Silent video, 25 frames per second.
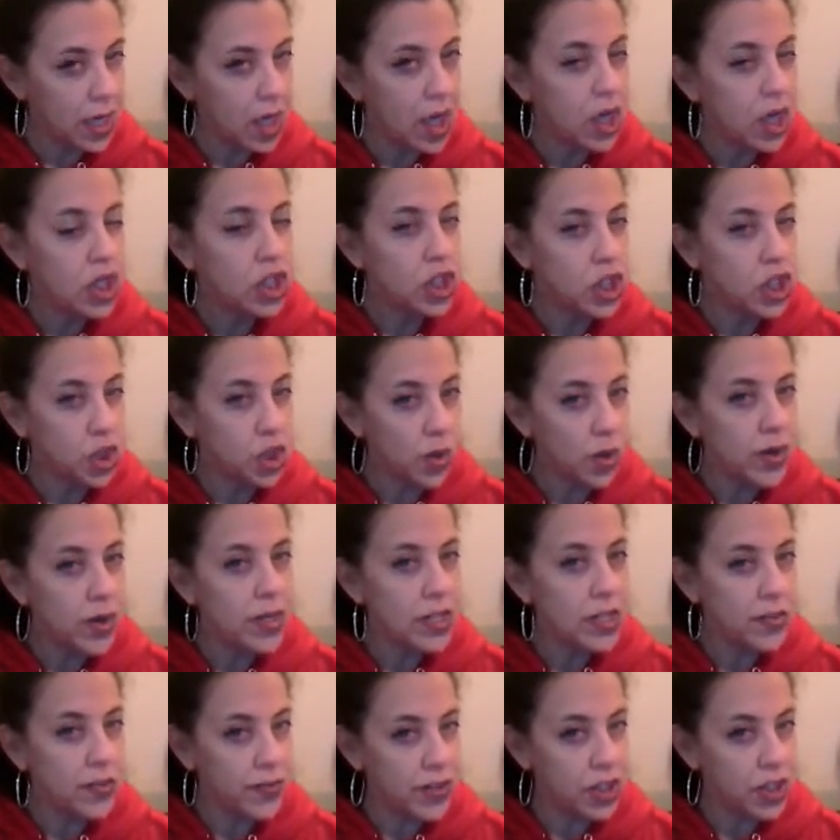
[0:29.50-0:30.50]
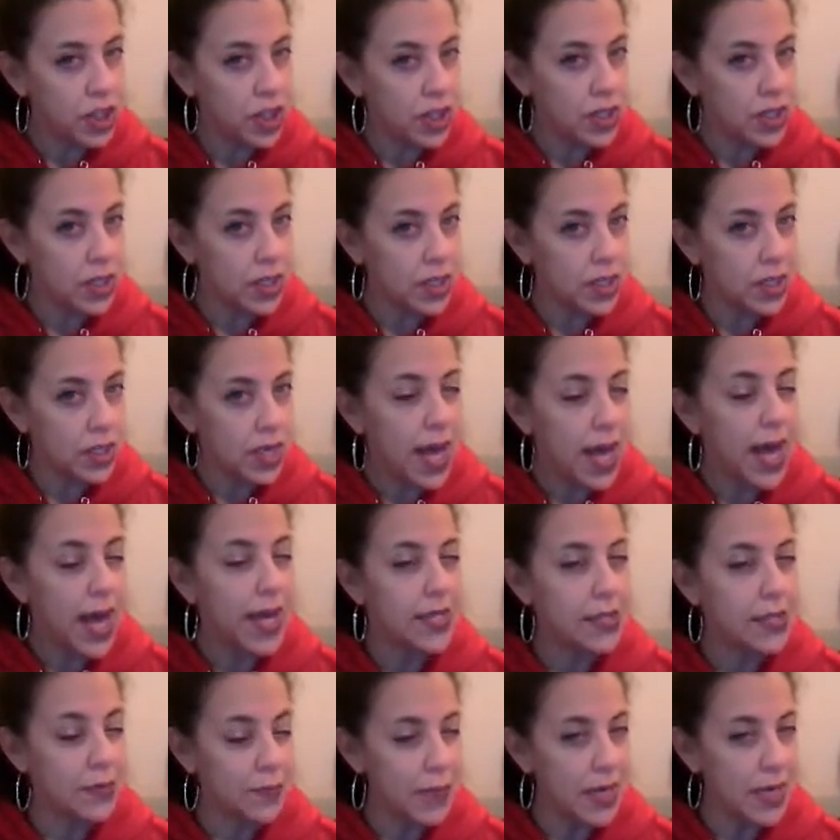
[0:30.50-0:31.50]
short division as
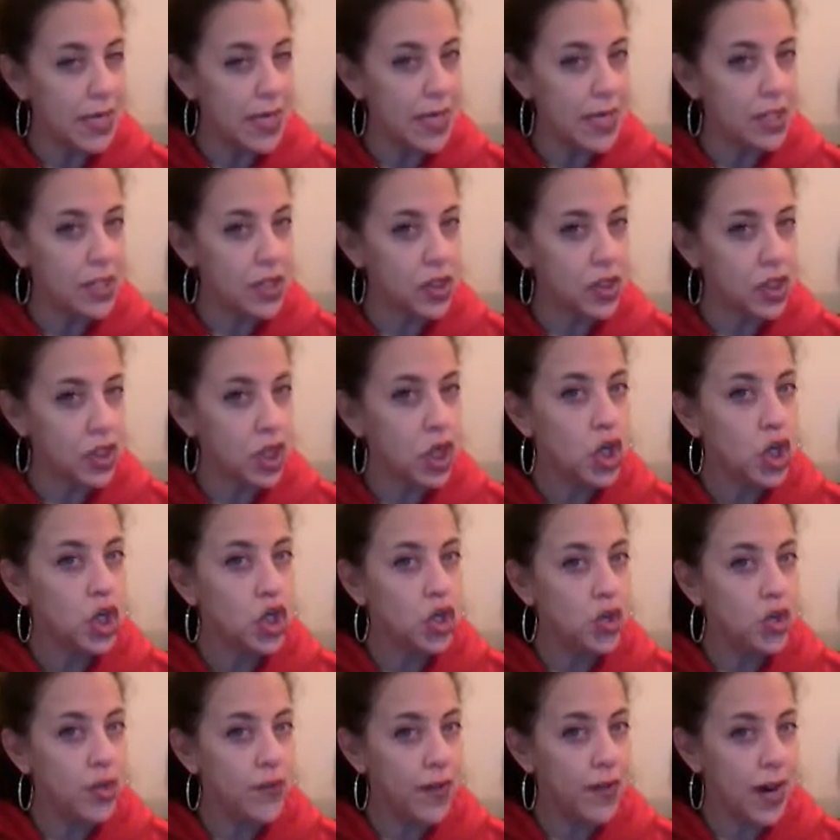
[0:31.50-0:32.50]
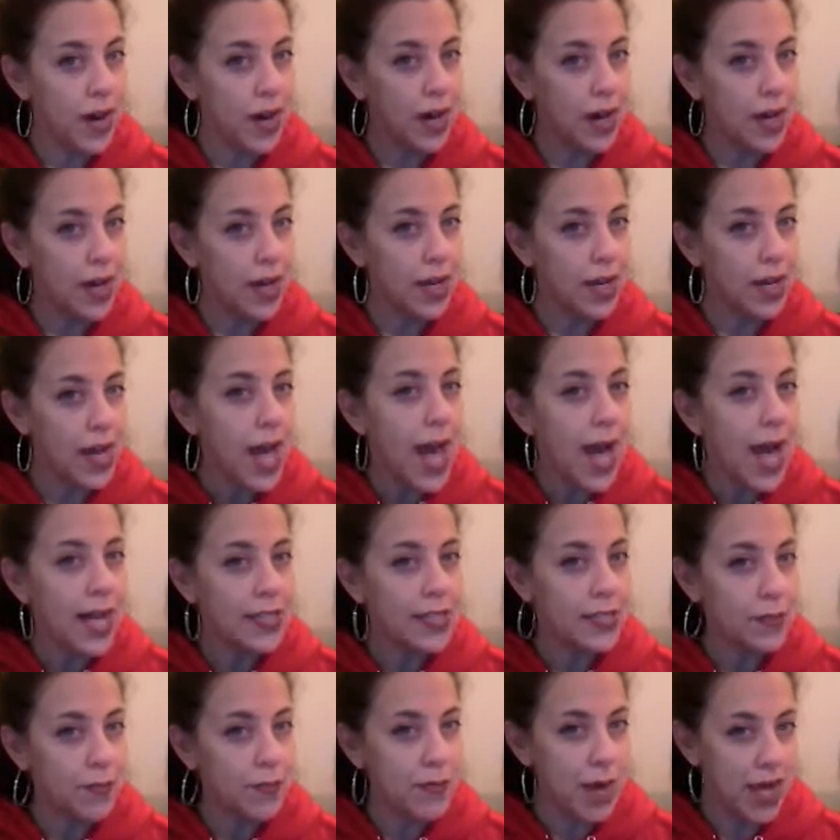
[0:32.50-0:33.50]
a means to divide, as
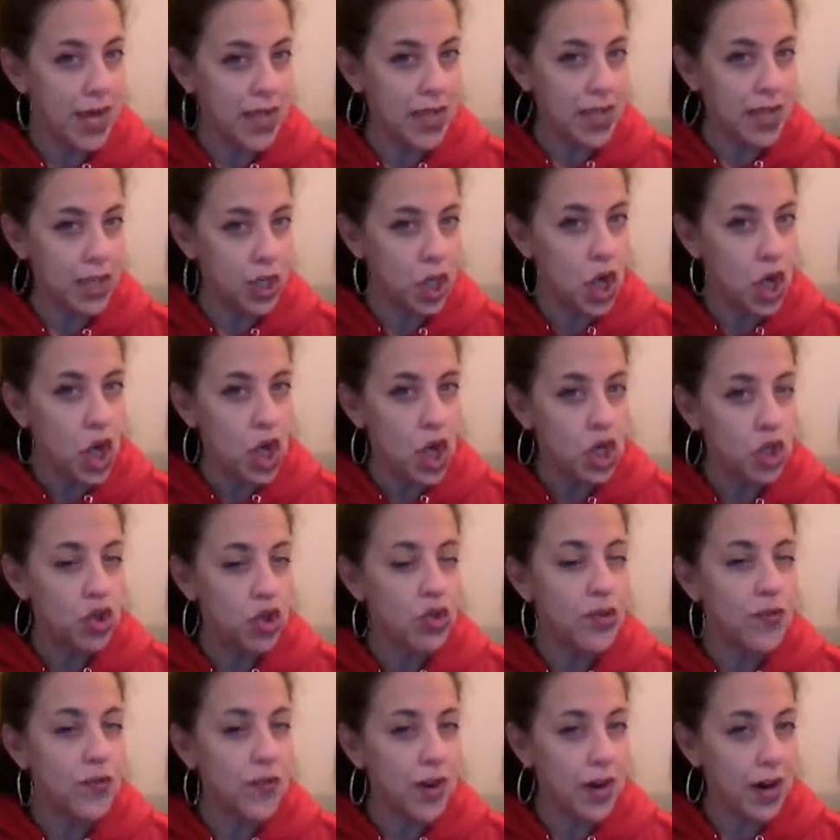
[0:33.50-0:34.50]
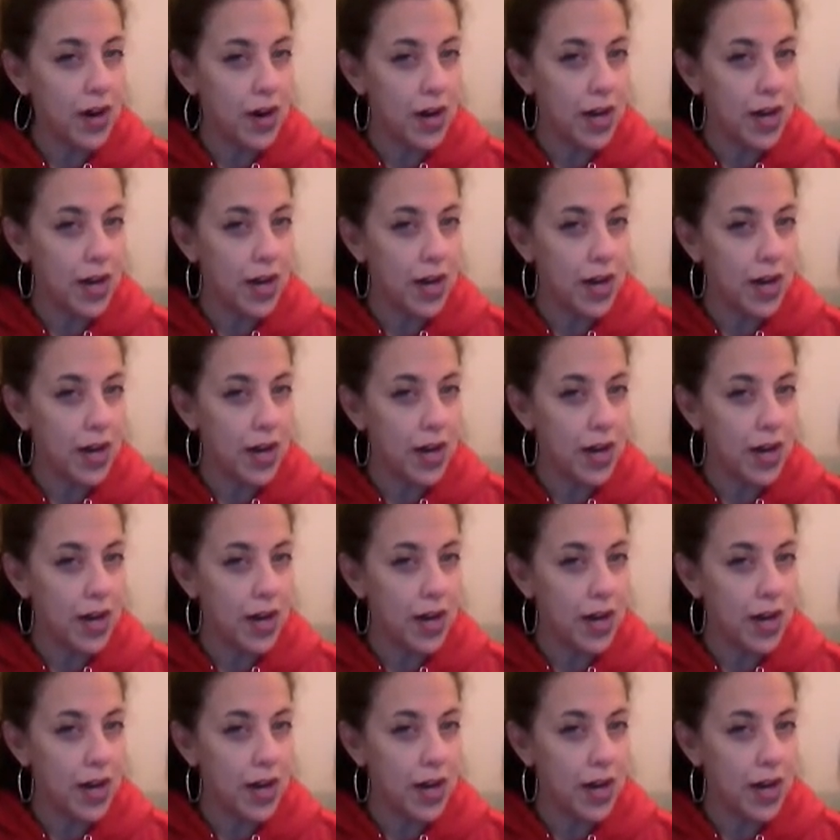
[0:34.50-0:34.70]
a method to divide.